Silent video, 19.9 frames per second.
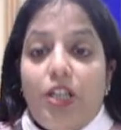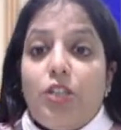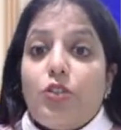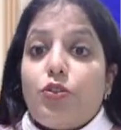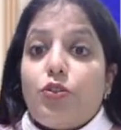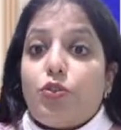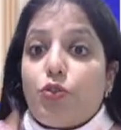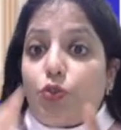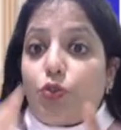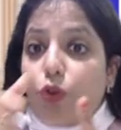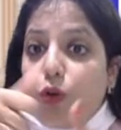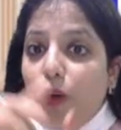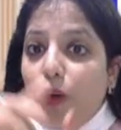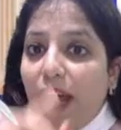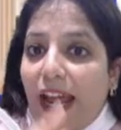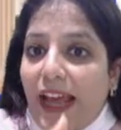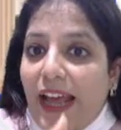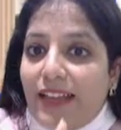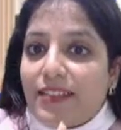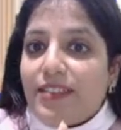So
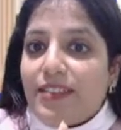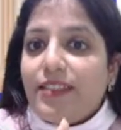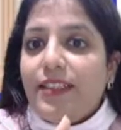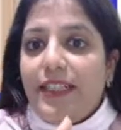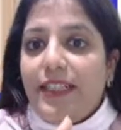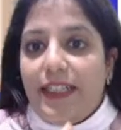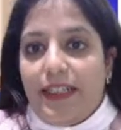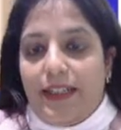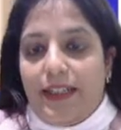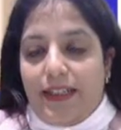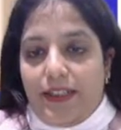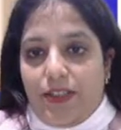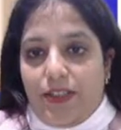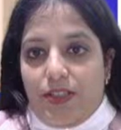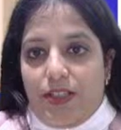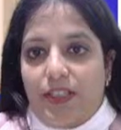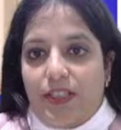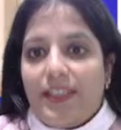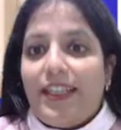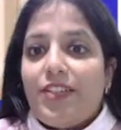as the
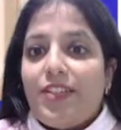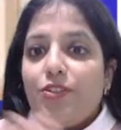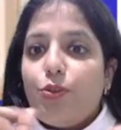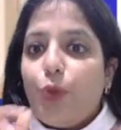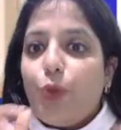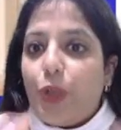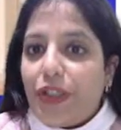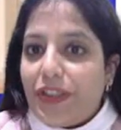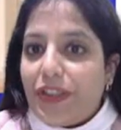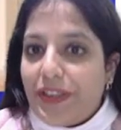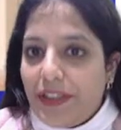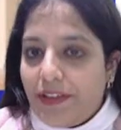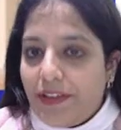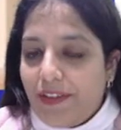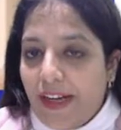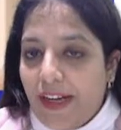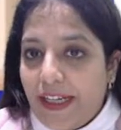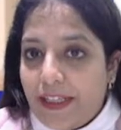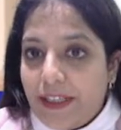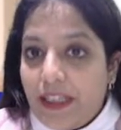interest, yes, you heard it
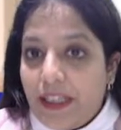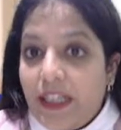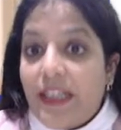right.